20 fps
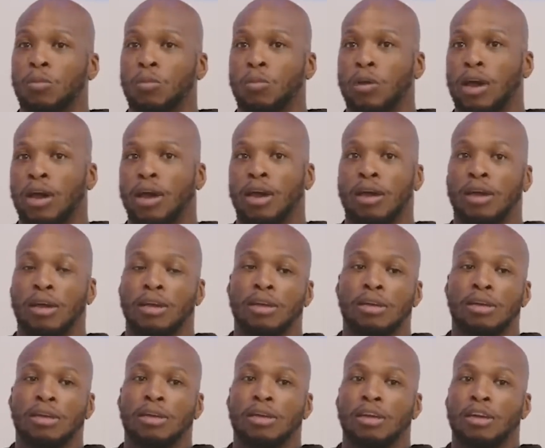Where
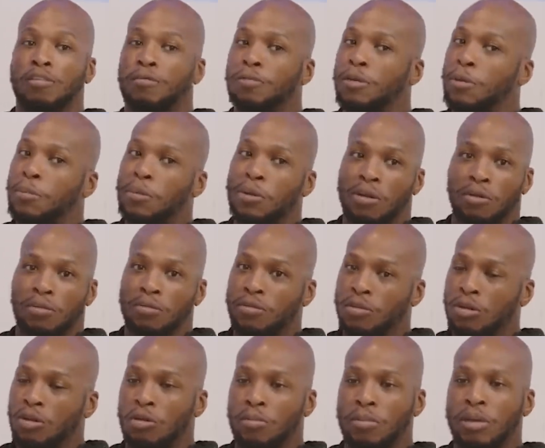if people have,
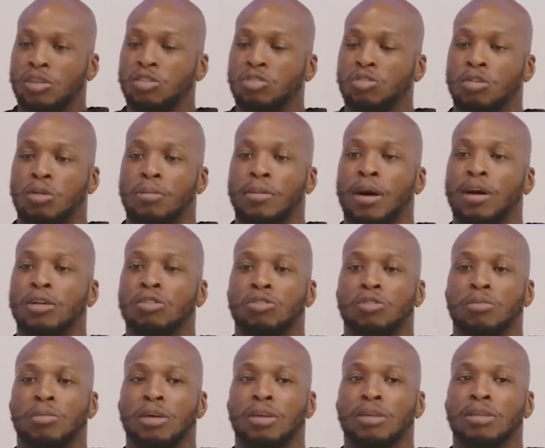messed you about
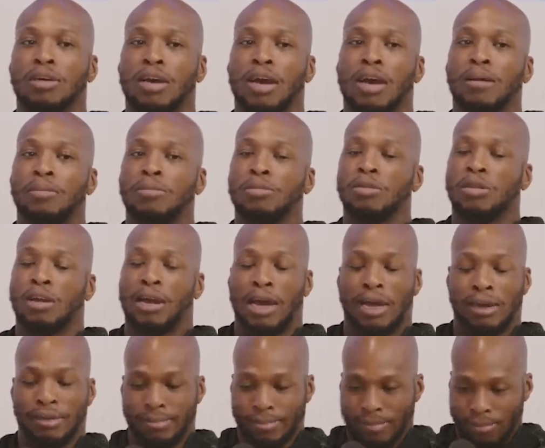too many times, you're
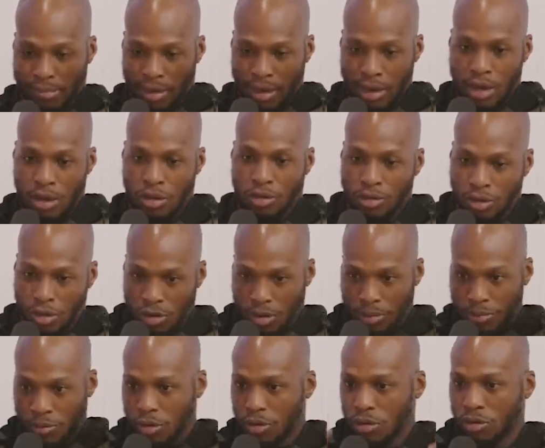like, hell no,
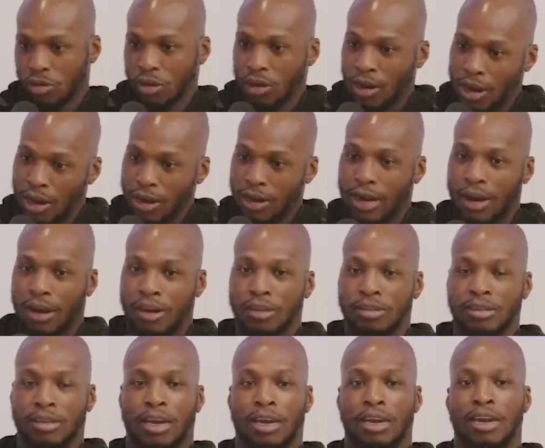I'm not allowing
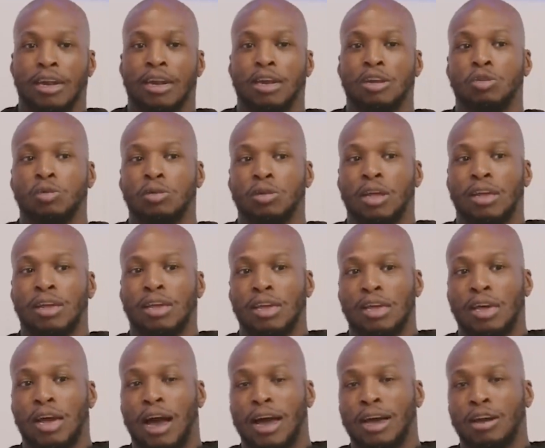this again. And then
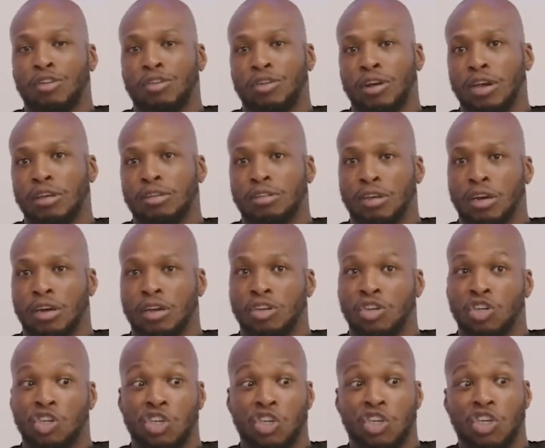I create
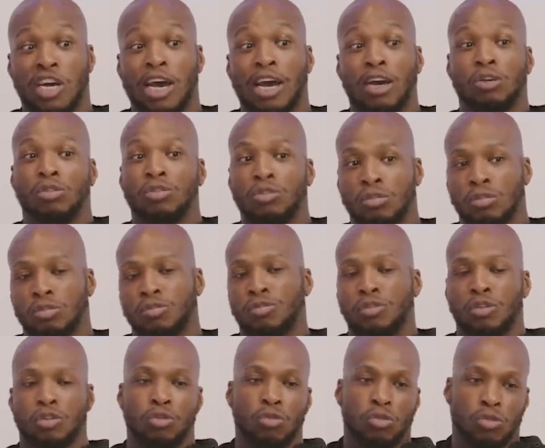certain channels for
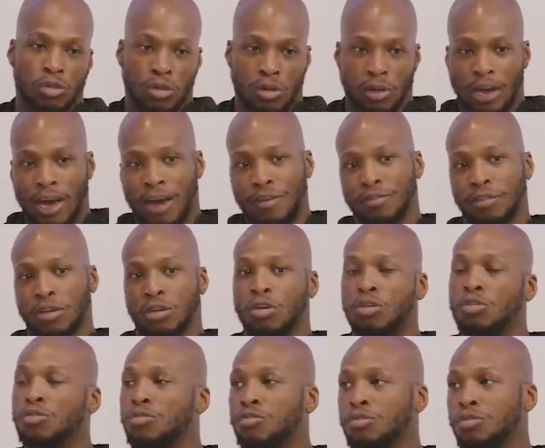you to have to
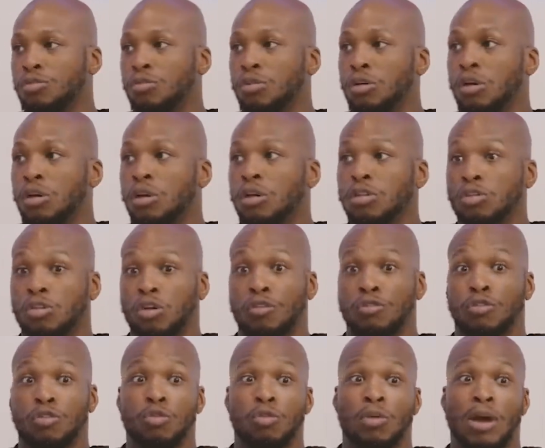go through. So
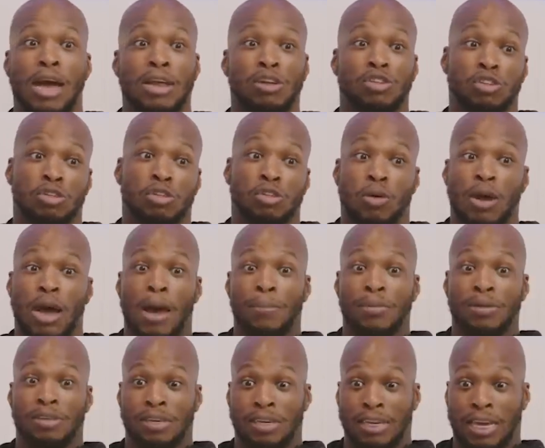if you had just so
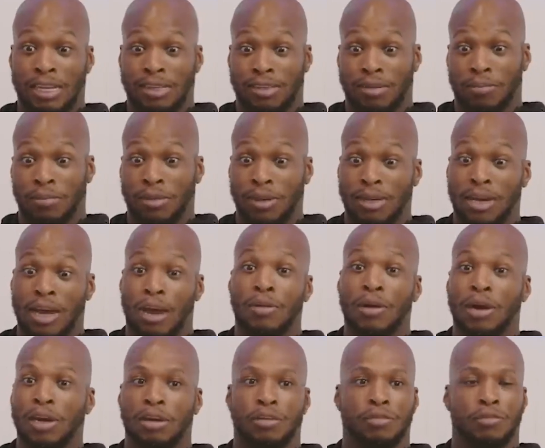happened to get to me
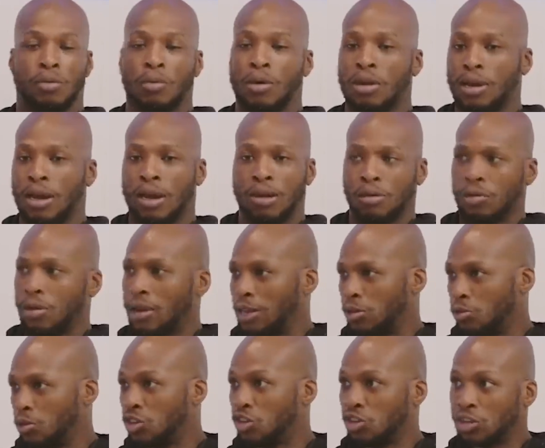directly for what, like,
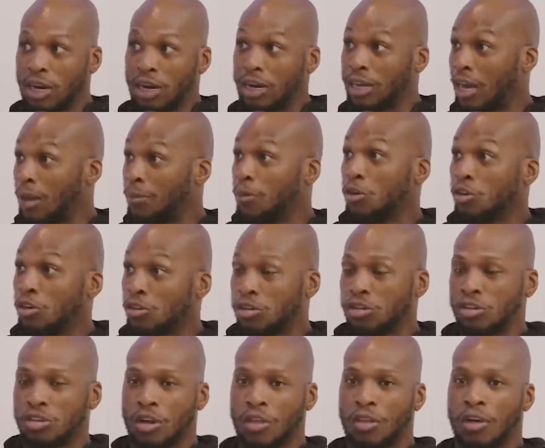as we just kind of came across
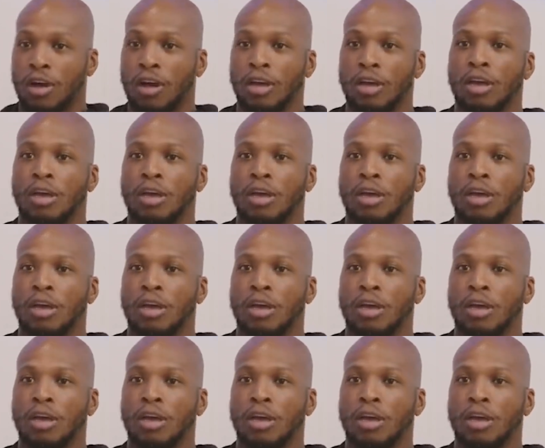each other,